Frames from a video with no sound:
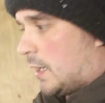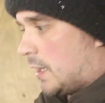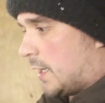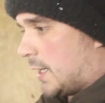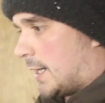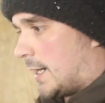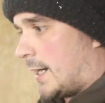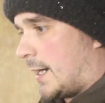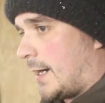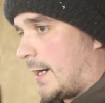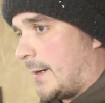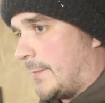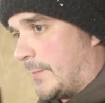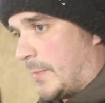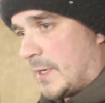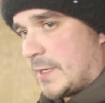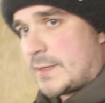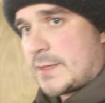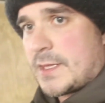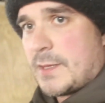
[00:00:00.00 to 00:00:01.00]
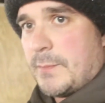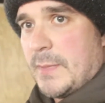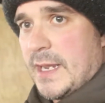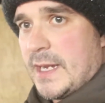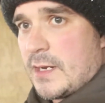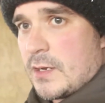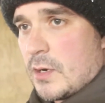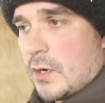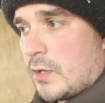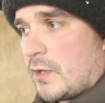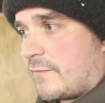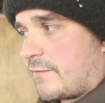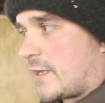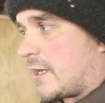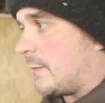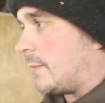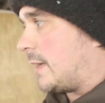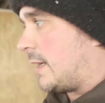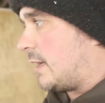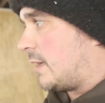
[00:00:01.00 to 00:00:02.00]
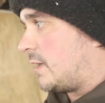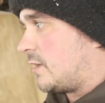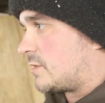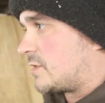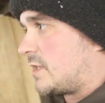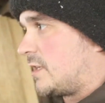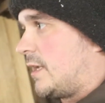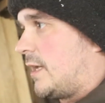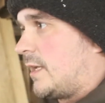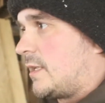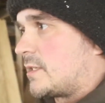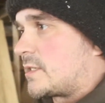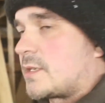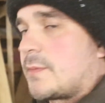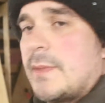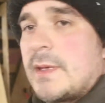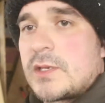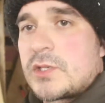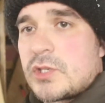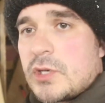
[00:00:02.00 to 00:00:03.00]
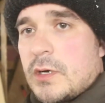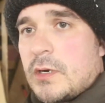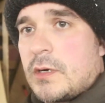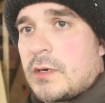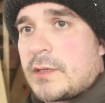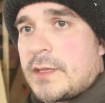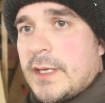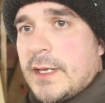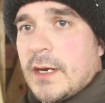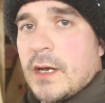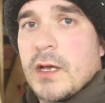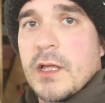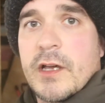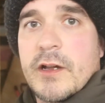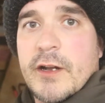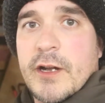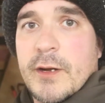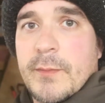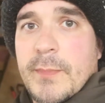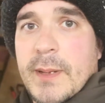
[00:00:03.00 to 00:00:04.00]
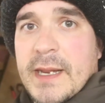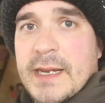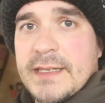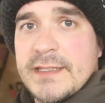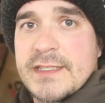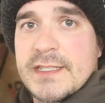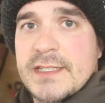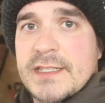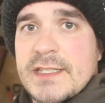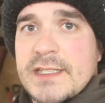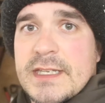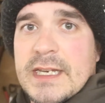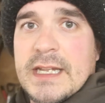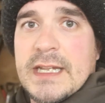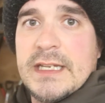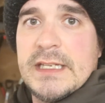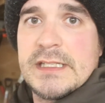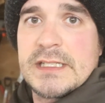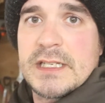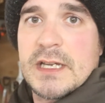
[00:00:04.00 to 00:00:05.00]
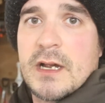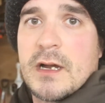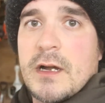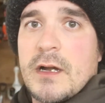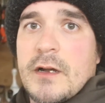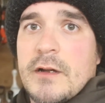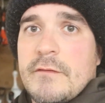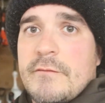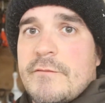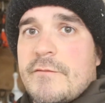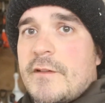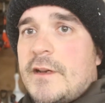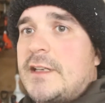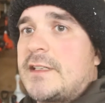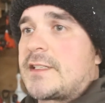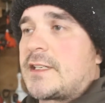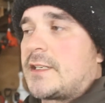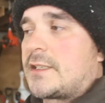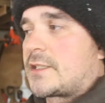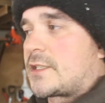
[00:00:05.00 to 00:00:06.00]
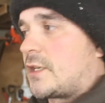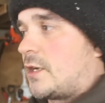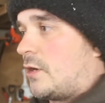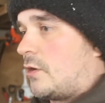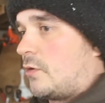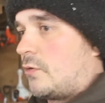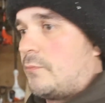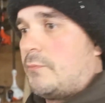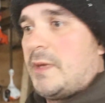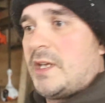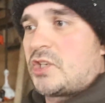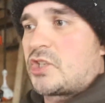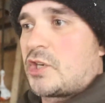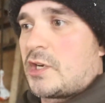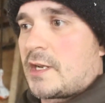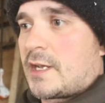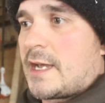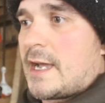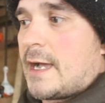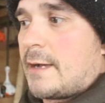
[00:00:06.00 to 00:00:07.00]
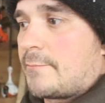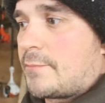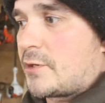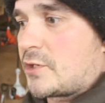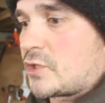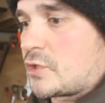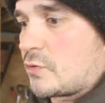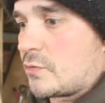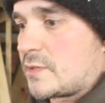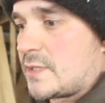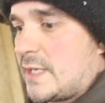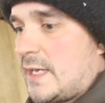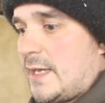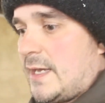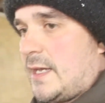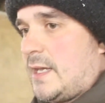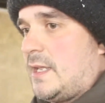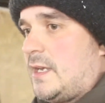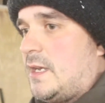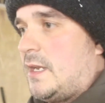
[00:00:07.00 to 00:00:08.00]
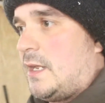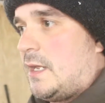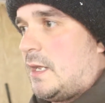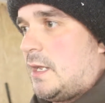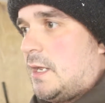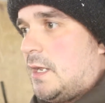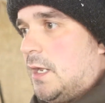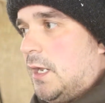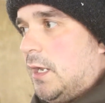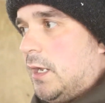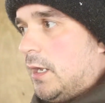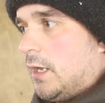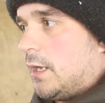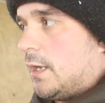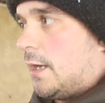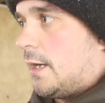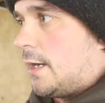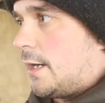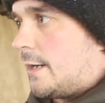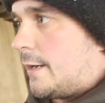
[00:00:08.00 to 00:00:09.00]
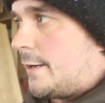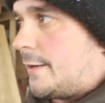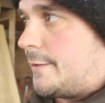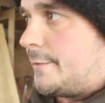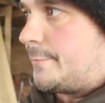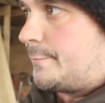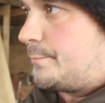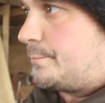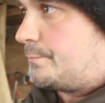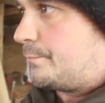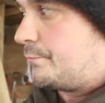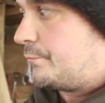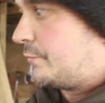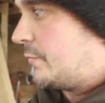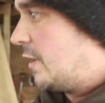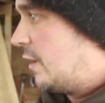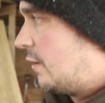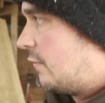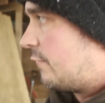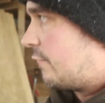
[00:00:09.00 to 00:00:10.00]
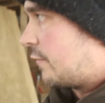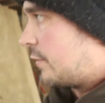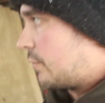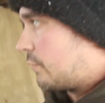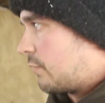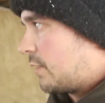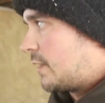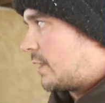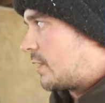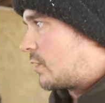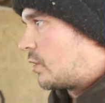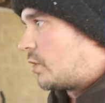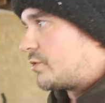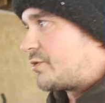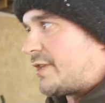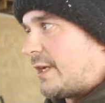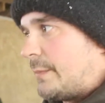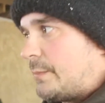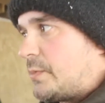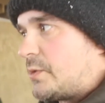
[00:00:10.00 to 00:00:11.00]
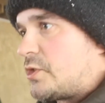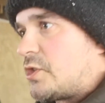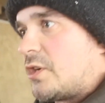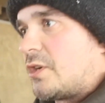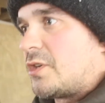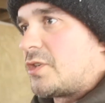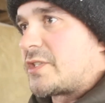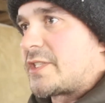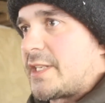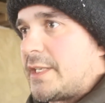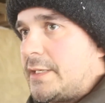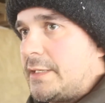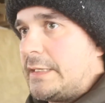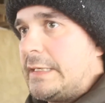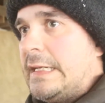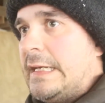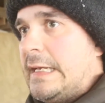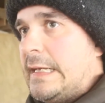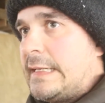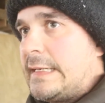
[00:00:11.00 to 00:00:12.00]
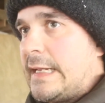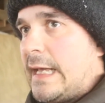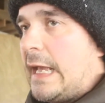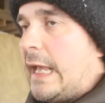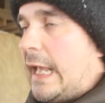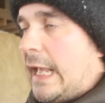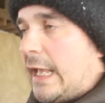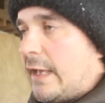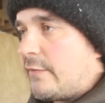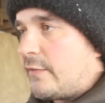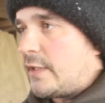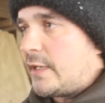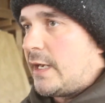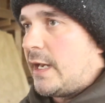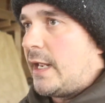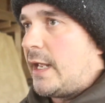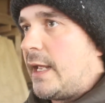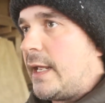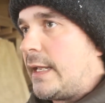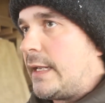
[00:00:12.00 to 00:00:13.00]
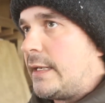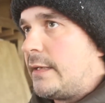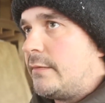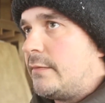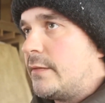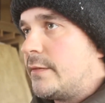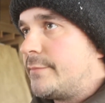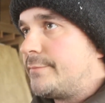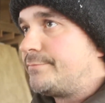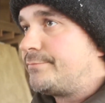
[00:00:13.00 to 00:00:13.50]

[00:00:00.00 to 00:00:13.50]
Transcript: But the main goal of coming out here tonight is to make sure that all our paints and stains aren't freezing. So mission accomplished with that. For the really cold temperatures and not having a